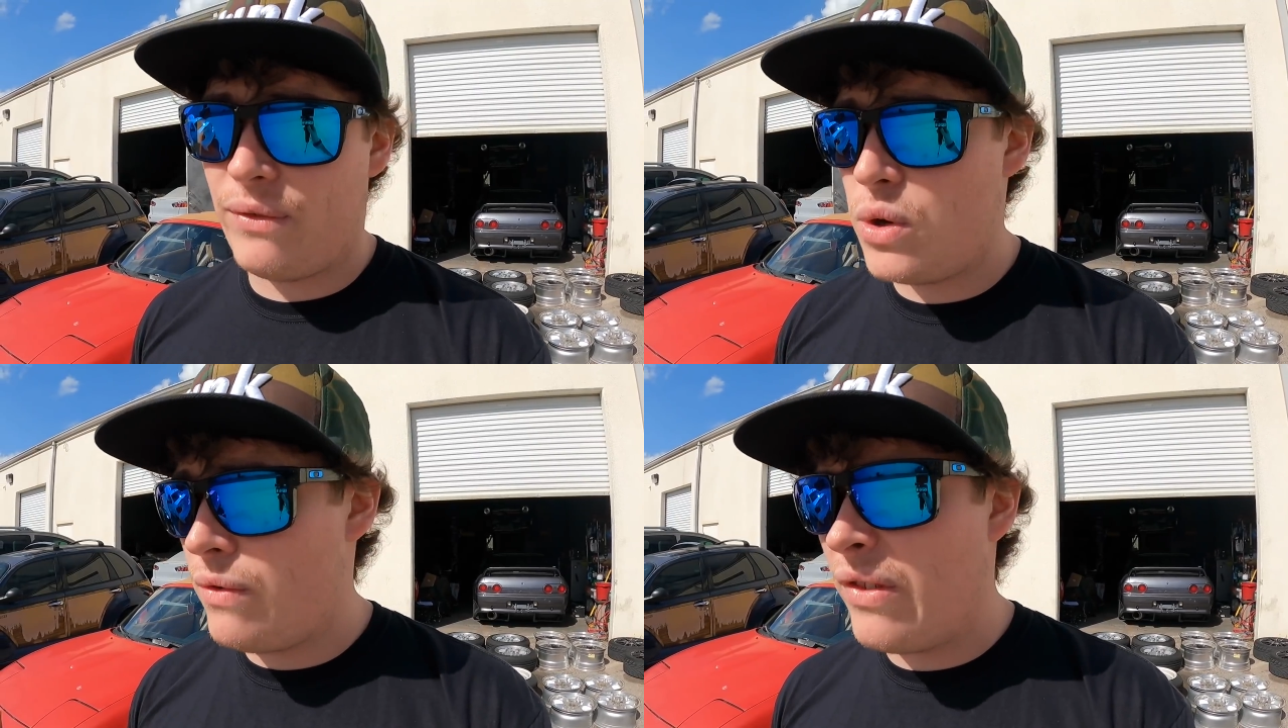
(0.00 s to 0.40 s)

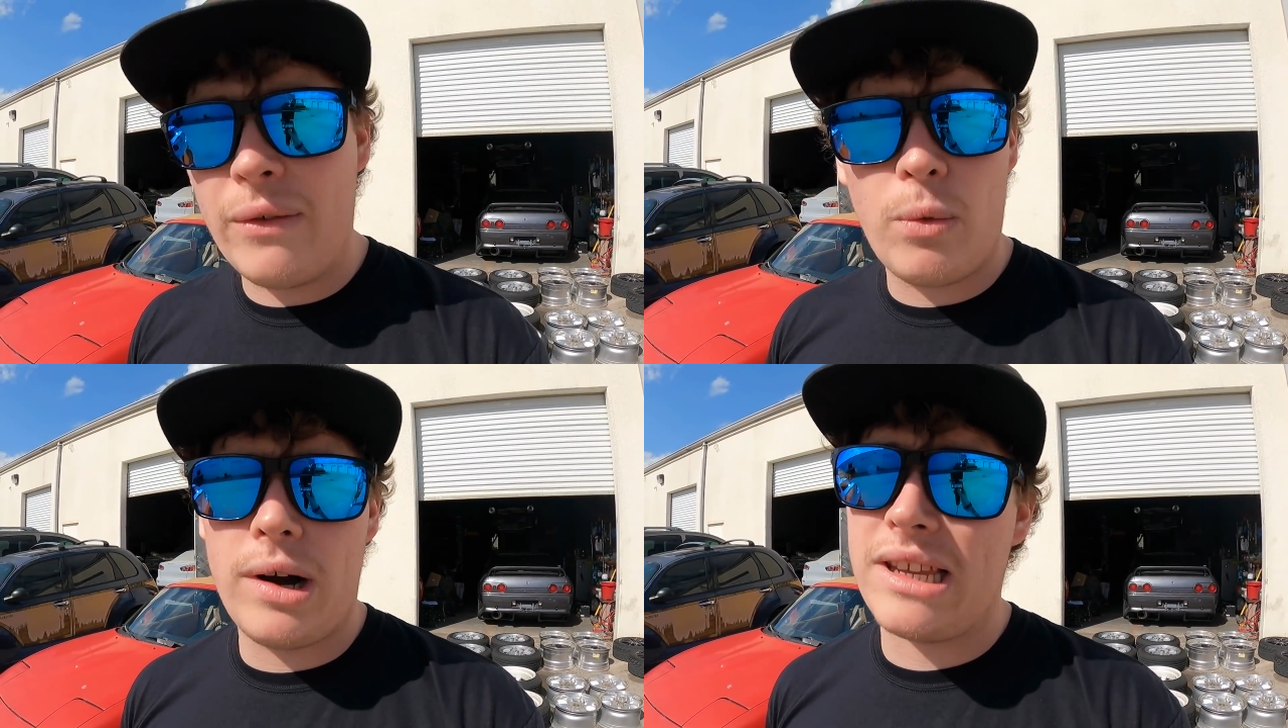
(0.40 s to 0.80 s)
If you have
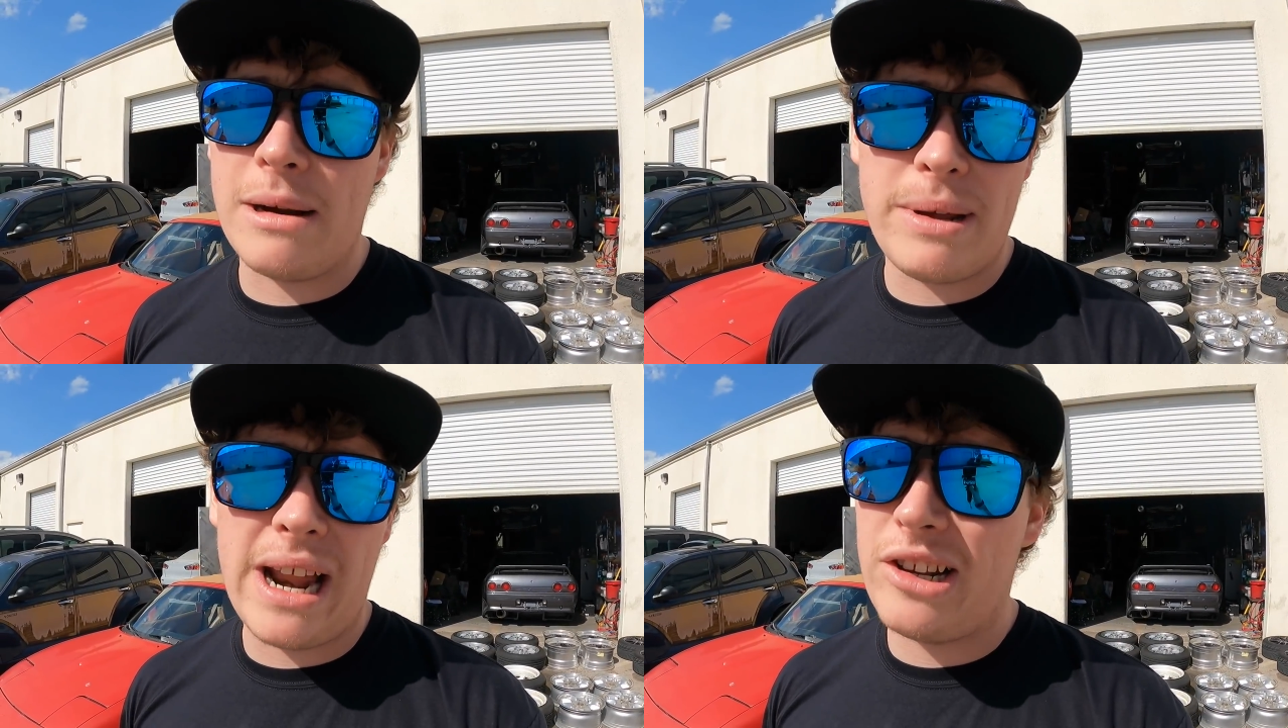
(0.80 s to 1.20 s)
never worked
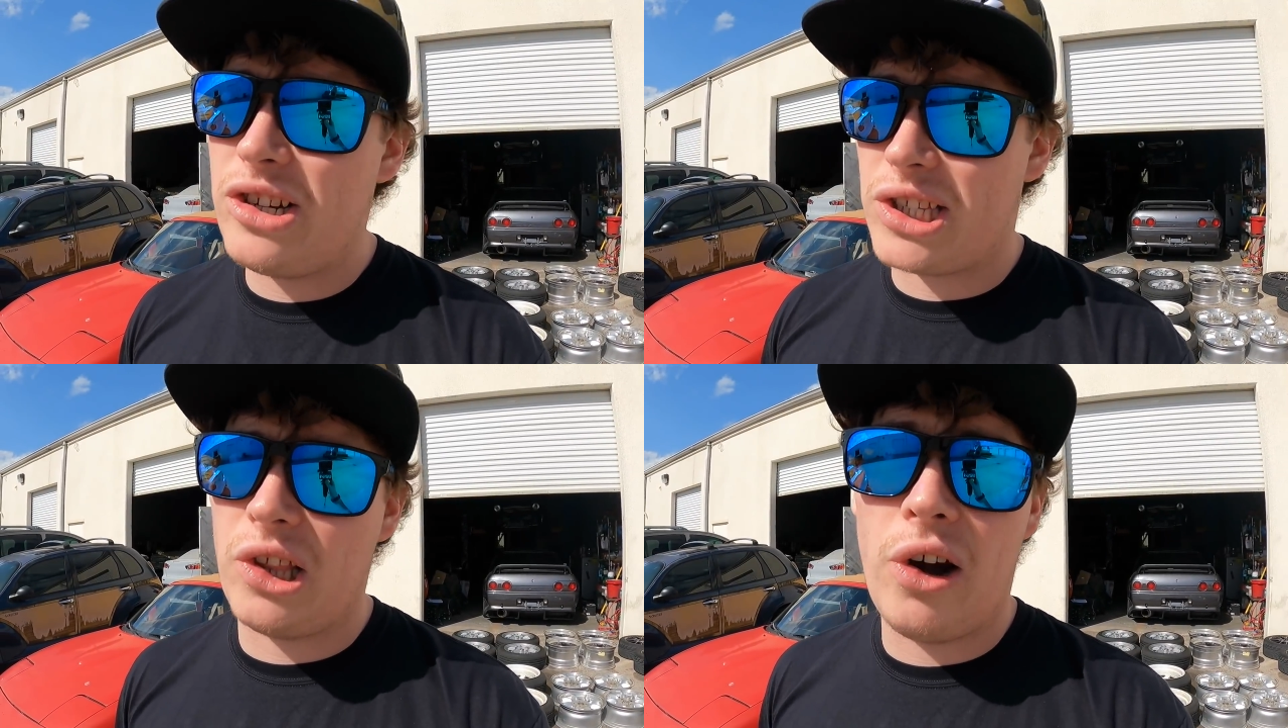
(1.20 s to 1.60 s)
on Miata,
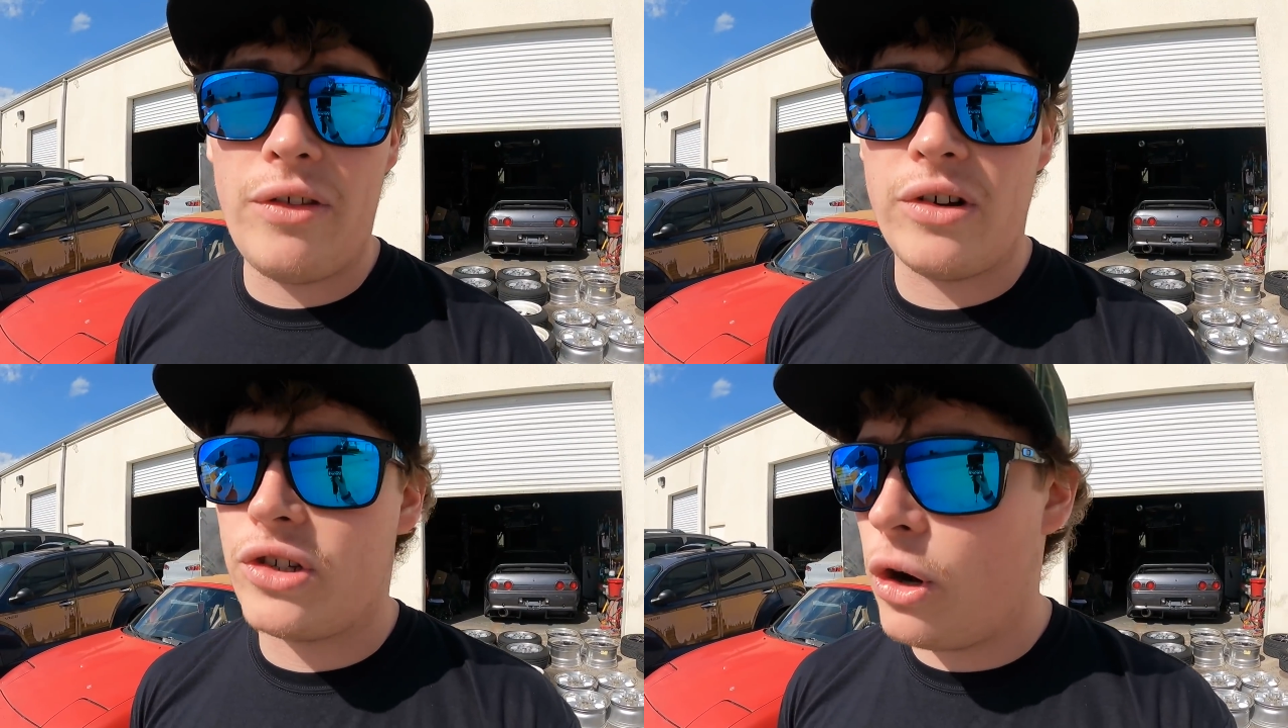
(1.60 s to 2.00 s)
just
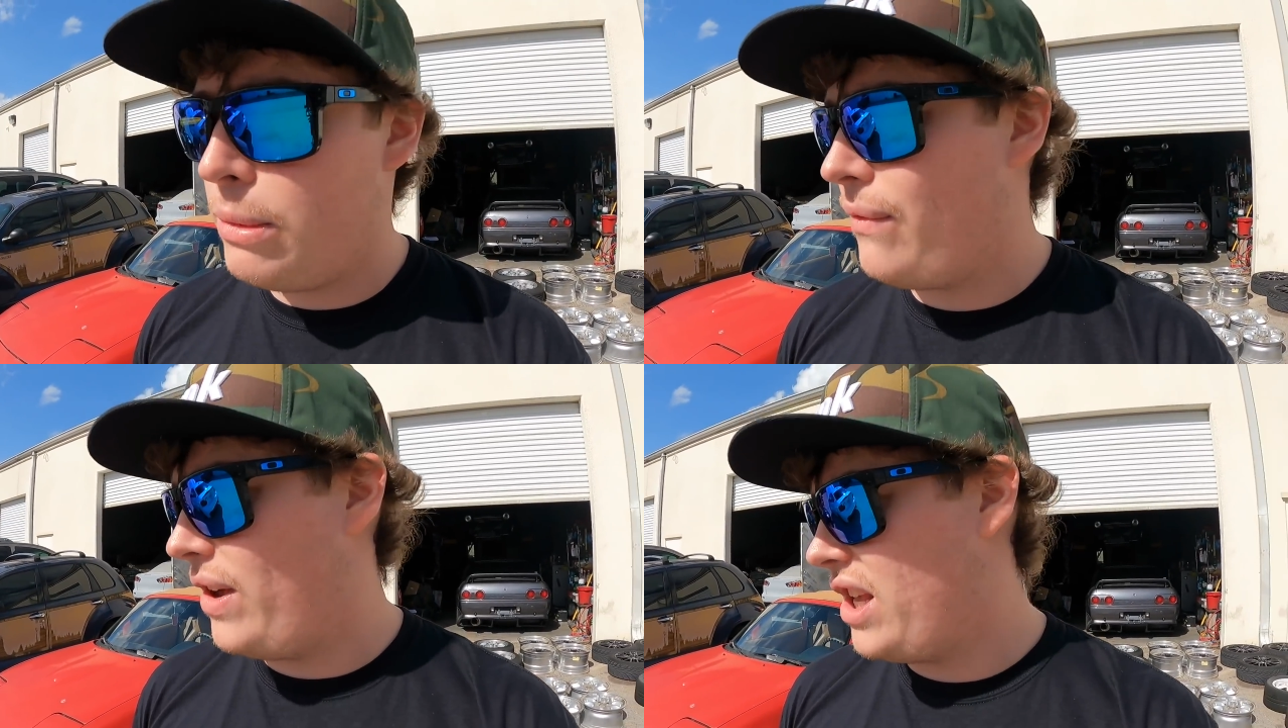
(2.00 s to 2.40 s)
learn. There's so
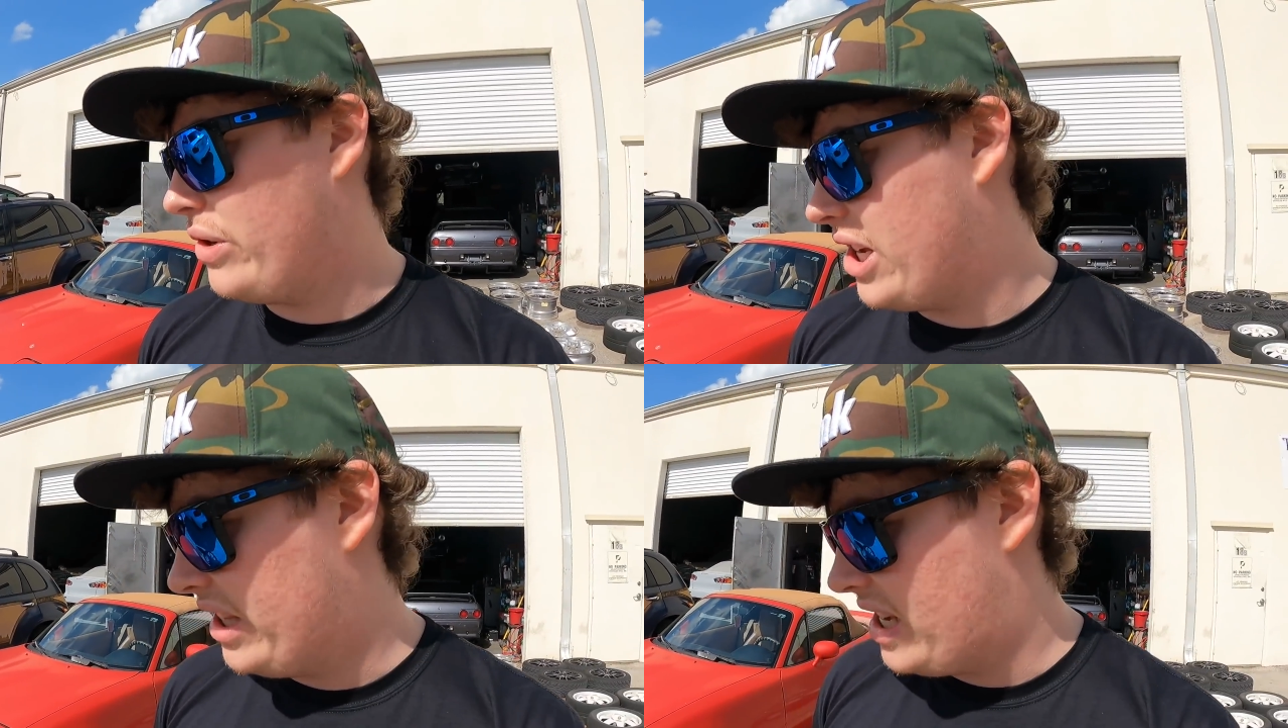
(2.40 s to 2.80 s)
many videos on